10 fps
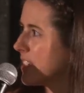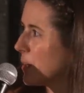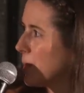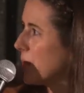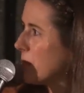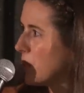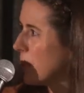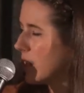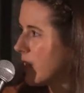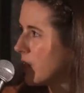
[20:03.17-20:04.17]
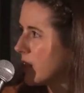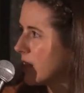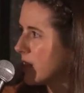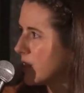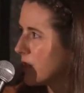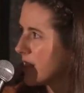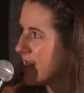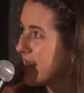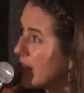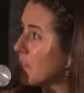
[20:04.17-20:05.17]
So we were given
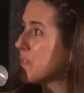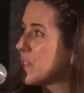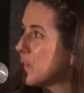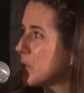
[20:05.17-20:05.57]
this gift of